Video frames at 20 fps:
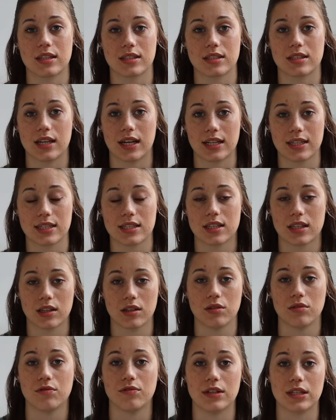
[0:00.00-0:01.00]
the sites that
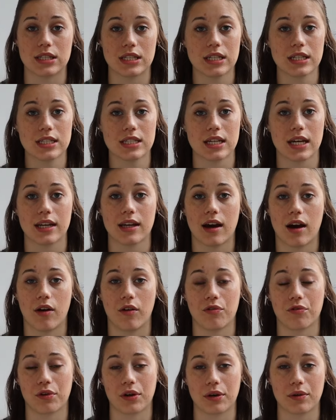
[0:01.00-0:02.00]
you visit and how
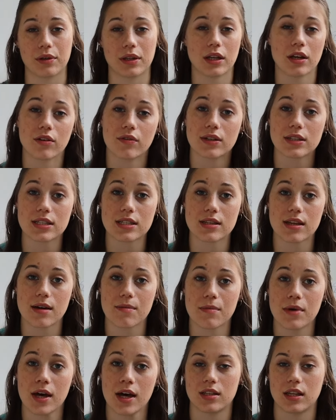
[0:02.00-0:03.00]
frequently you visit
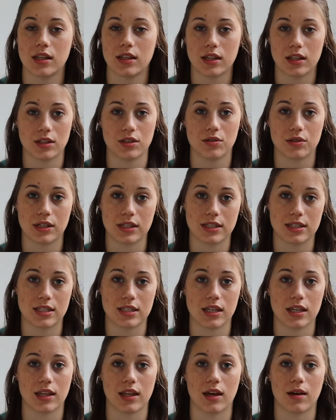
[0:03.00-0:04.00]
them, so that then you can
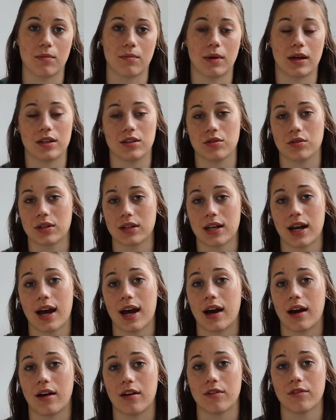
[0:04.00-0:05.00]
see them and you can
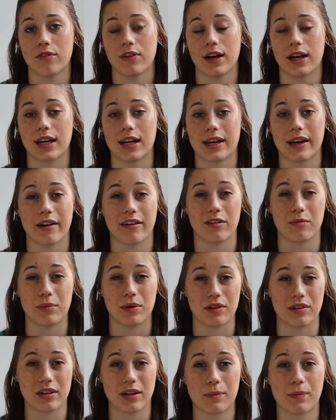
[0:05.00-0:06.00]
have an
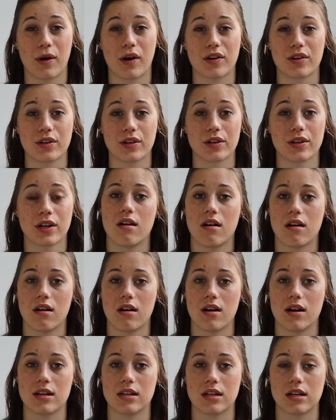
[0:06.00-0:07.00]
accountability partner
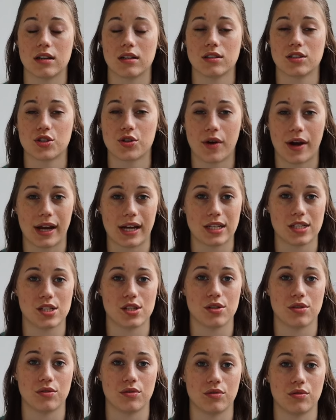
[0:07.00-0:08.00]
on trying
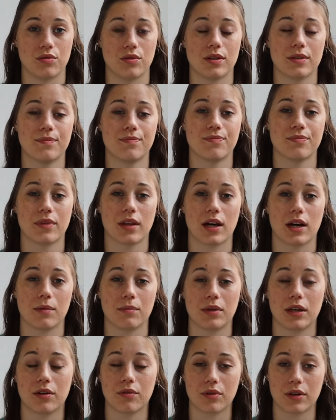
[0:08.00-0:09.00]
to Um,
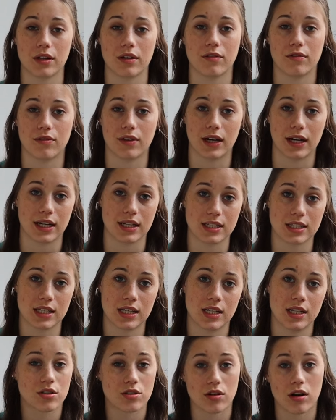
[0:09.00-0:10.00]
get rid of that
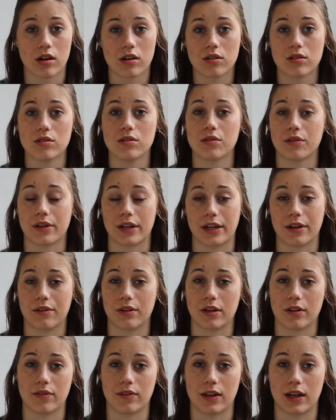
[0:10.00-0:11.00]
struggle or get
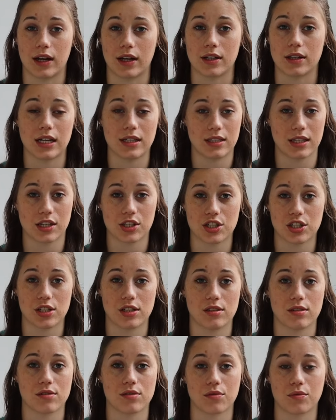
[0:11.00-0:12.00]
rid of that
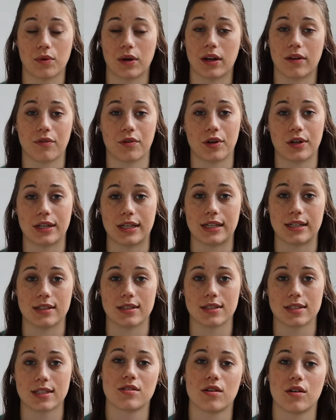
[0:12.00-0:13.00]
addiction or whatever it
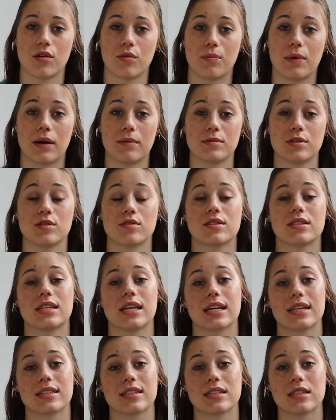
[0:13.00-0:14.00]
is. So Bob Jones
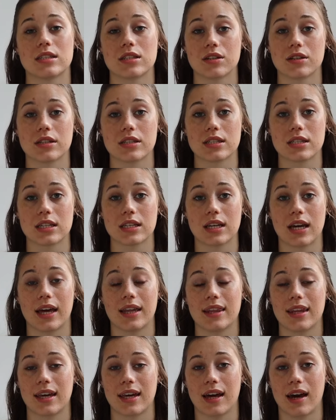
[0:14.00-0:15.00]
takes it seriously,
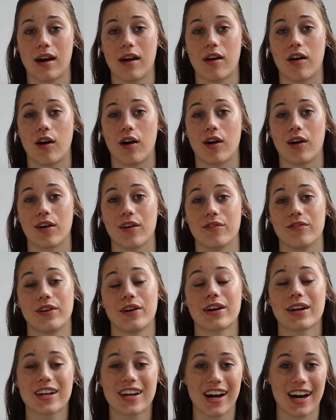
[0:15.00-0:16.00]
and they are
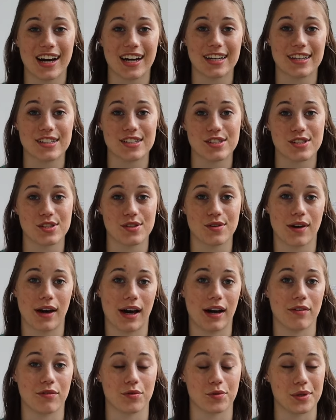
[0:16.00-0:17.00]
very kind to
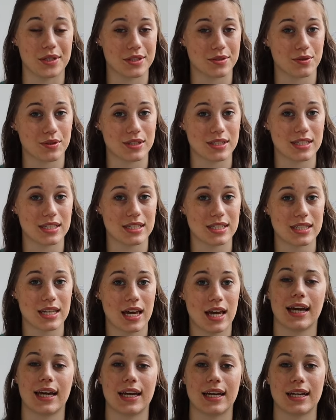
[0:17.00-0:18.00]
have resources
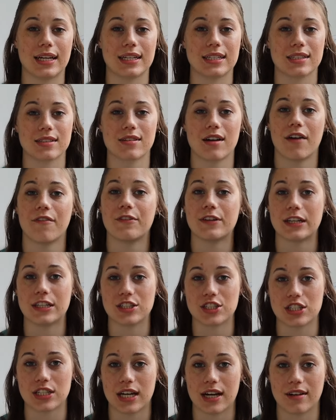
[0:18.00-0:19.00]
and
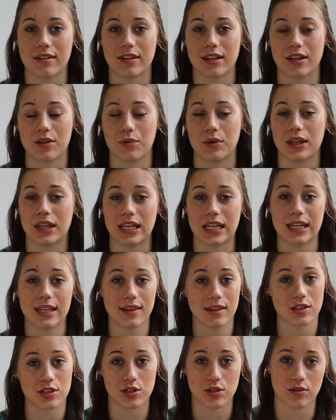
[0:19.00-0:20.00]
confidentiality
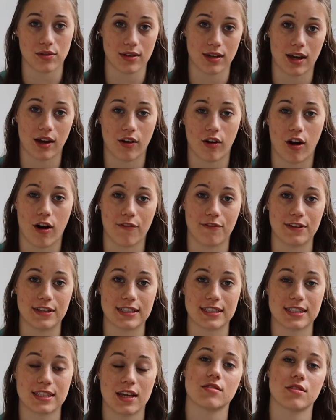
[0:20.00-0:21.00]
within the student care
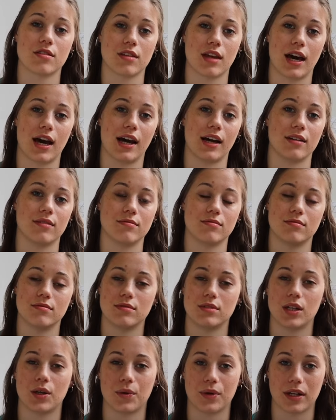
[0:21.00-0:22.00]
office so that
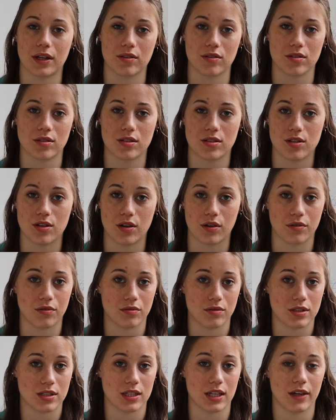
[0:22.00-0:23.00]
no one else
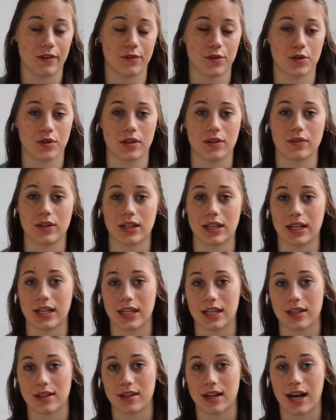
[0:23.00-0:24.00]
knows if you're even
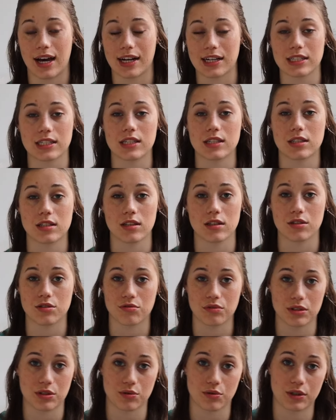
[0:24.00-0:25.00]
getting access to this
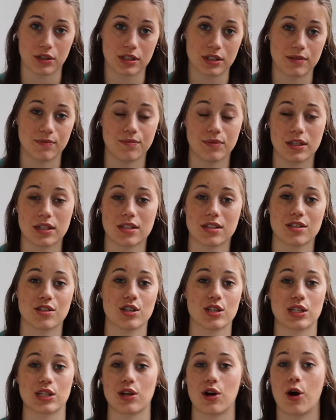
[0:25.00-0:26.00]
resource. This is
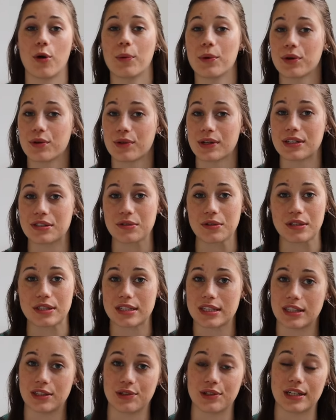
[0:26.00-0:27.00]
just an open resource
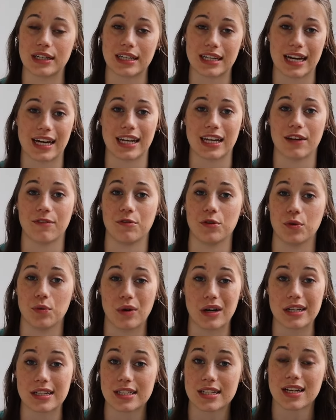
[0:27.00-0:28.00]
that you can get if you
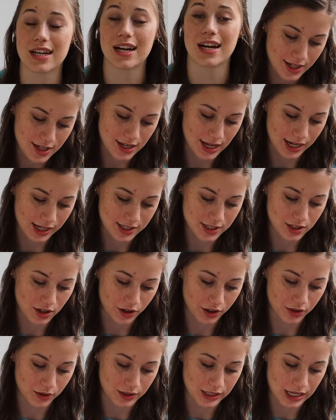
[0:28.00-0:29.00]
want. Next,
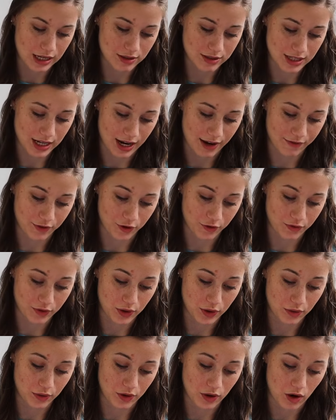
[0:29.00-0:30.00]
are you allowed to have your
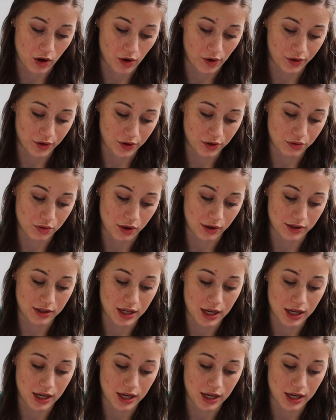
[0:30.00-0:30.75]
phone on you on